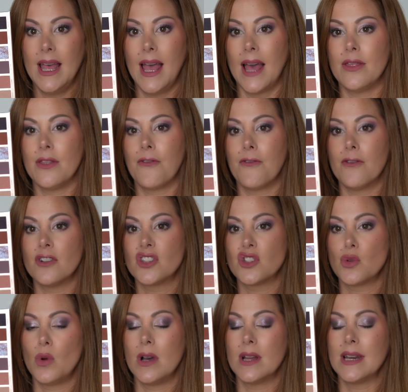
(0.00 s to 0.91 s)
And the
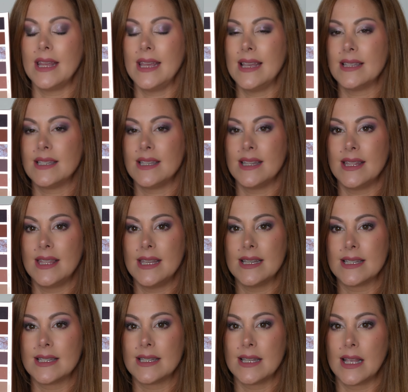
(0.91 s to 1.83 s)
first one is
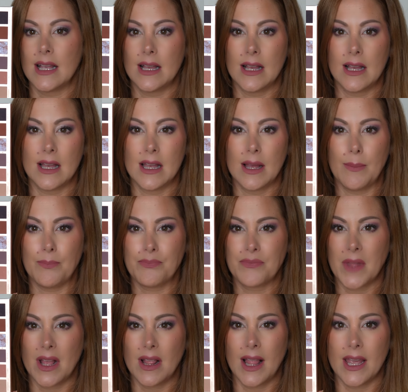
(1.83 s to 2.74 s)
this
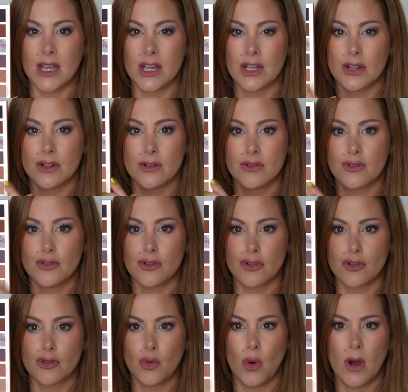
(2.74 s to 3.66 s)
like
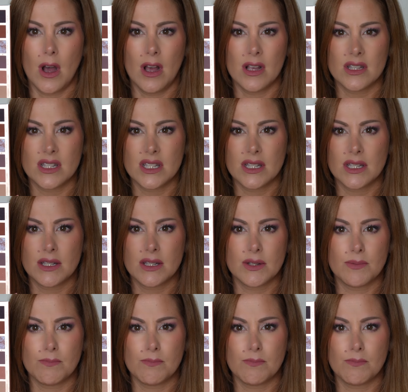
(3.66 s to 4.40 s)
turquoise